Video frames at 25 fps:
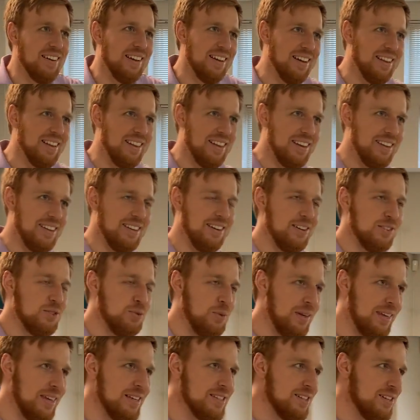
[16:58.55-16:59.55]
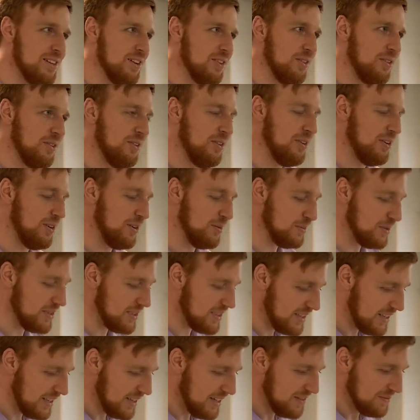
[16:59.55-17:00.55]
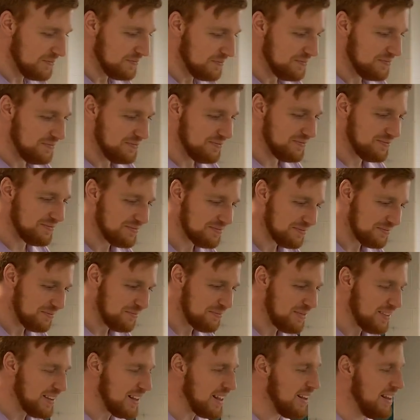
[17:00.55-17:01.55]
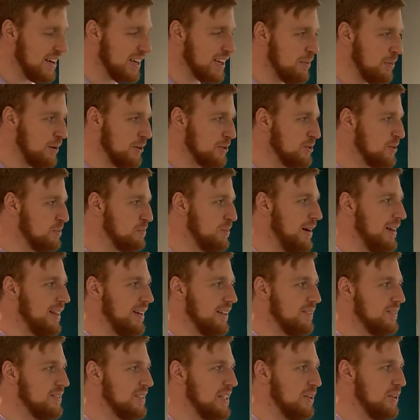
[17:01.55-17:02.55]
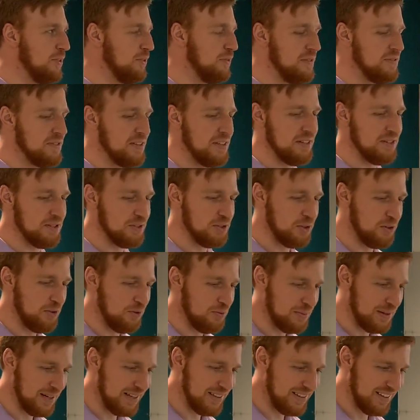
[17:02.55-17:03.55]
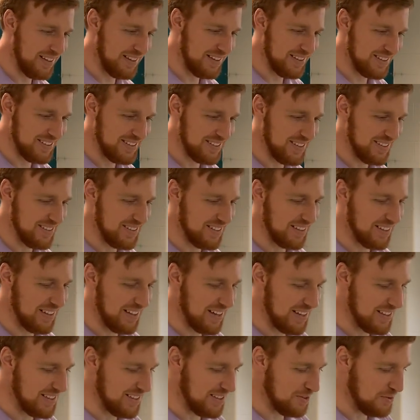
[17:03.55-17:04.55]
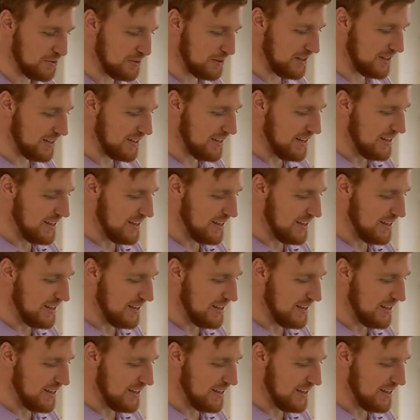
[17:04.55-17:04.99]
they got like, you know, Twinkies under their arms. That commercial's probably like 10 or 15 years old, but I think it's a classic one.